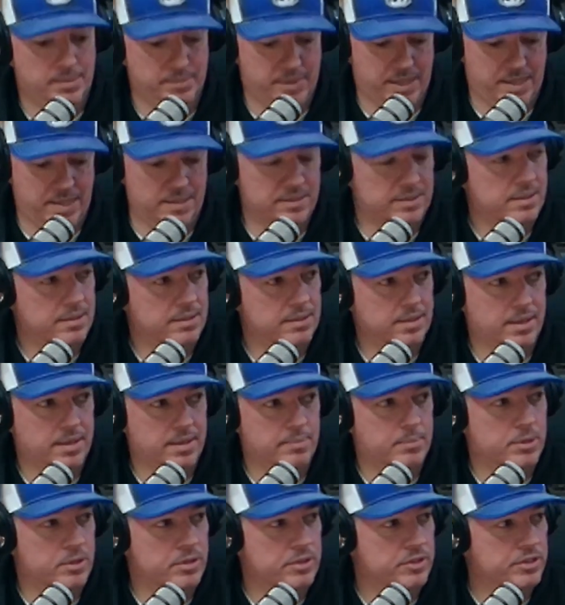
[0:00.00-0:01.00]
Um, they got to sell a
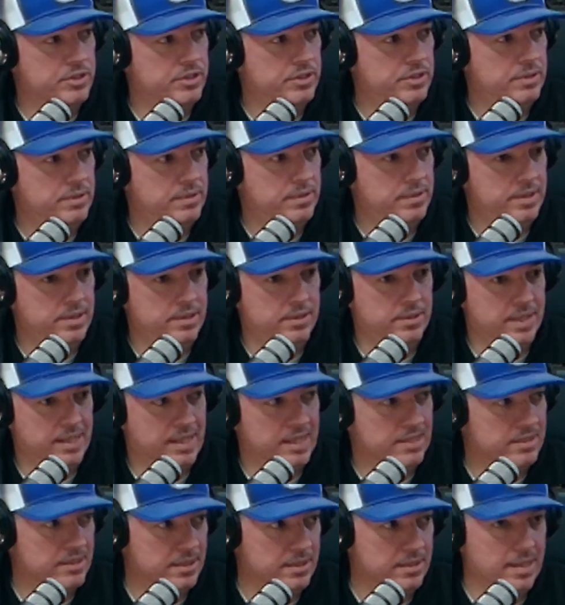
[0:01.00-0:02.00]
lot of merch. You
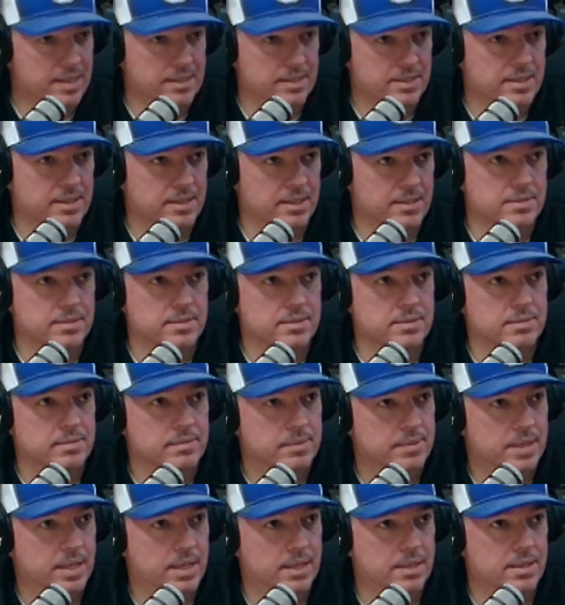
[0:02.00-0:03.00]
know, they got to sell a lot of
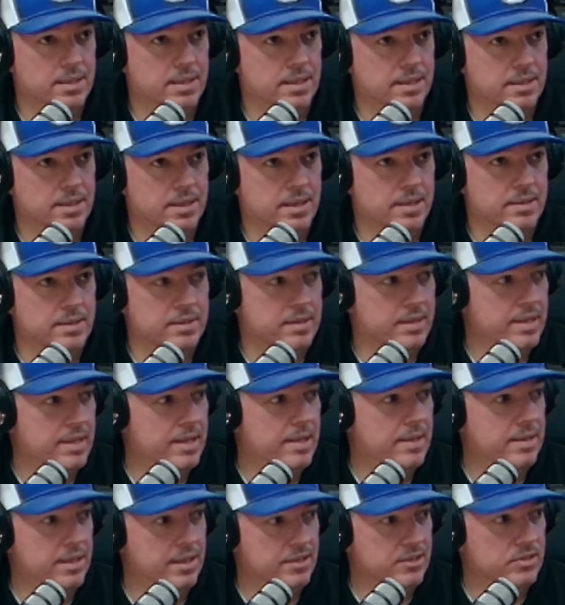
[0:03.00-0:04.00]
tickets. I think at the end of the
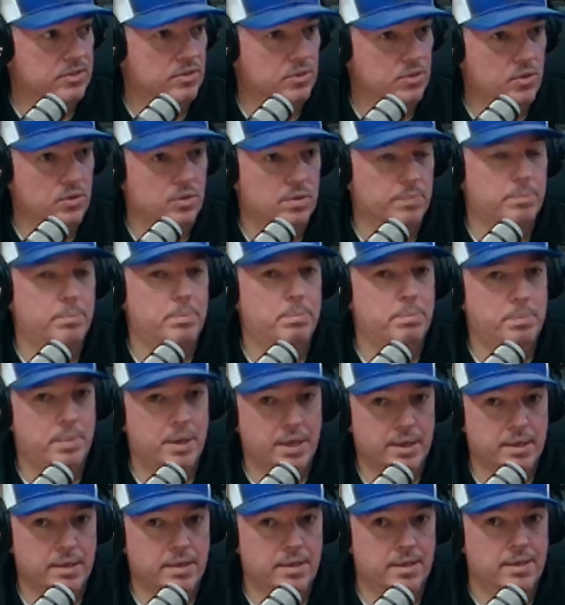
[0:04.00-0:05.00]
day, that's the goal.
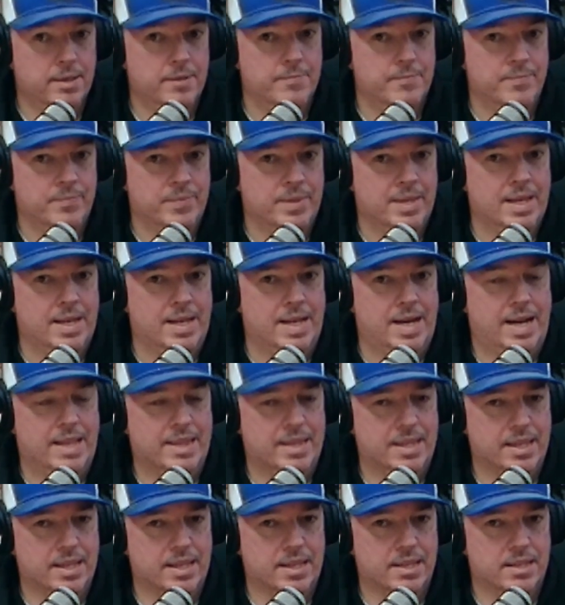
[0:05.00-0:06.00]
But
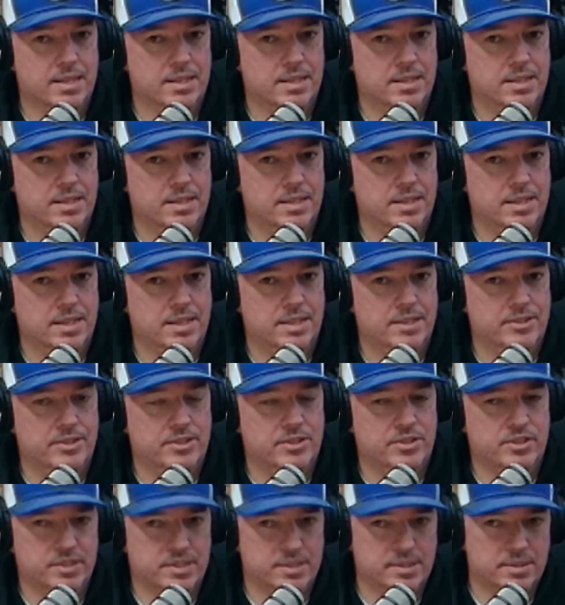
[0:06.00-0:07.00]
I think
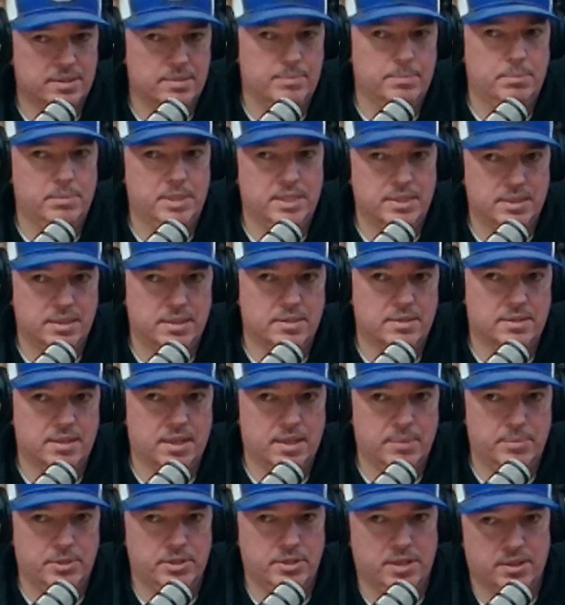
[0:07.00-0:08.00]
there's this
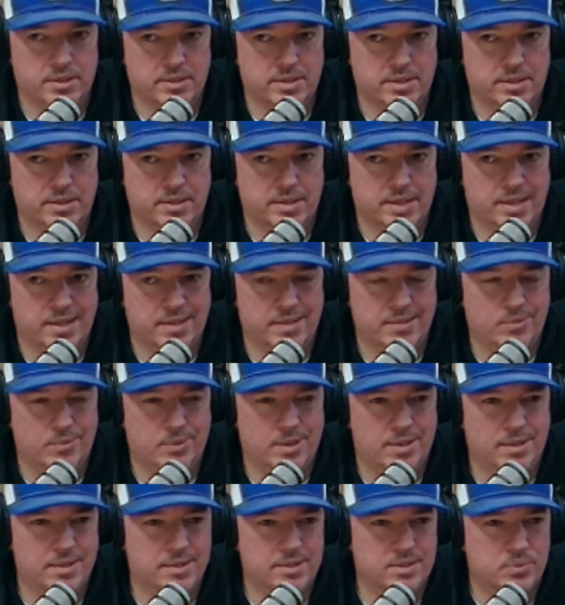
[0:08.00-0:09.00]
misconception out there that
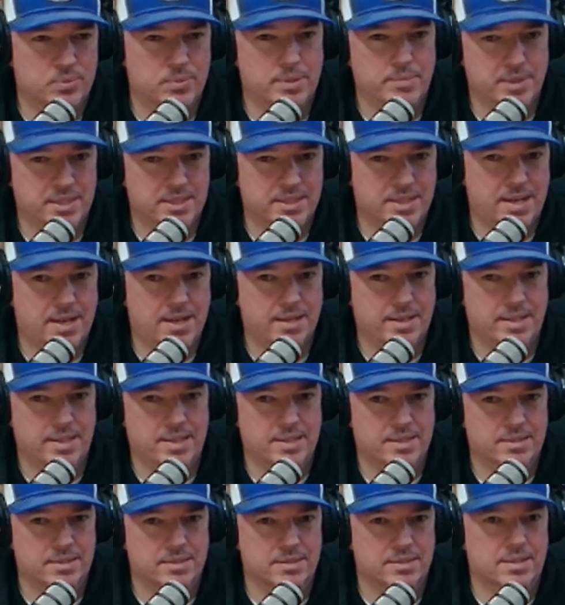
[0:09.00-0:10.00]
well, it's women's
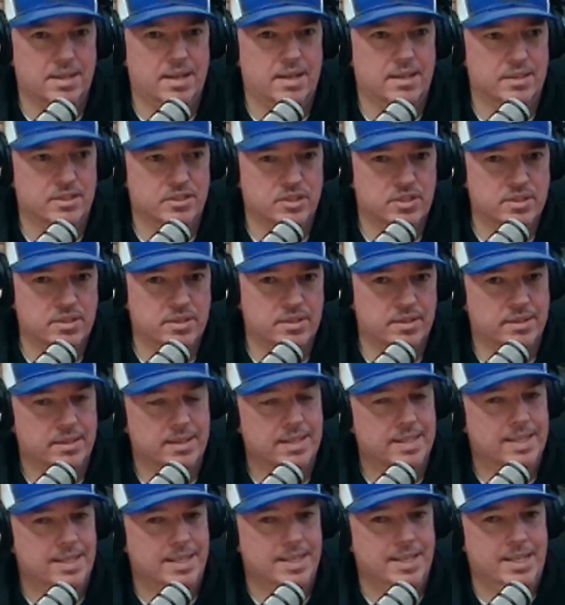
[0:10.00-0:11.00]
hockey. It's just not as
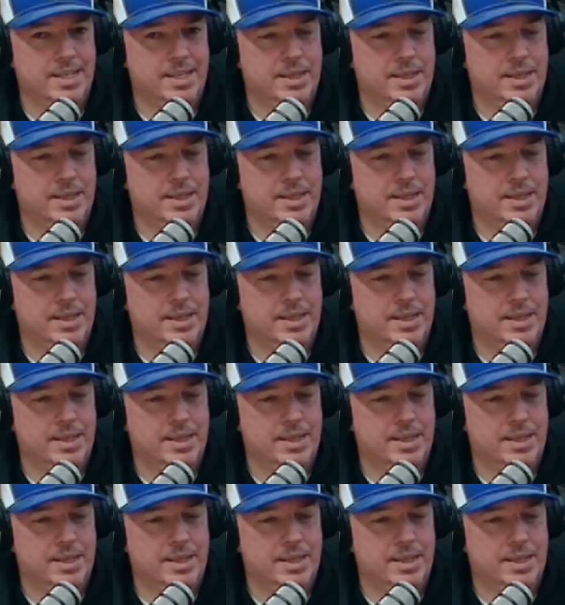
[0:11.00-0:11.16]
good.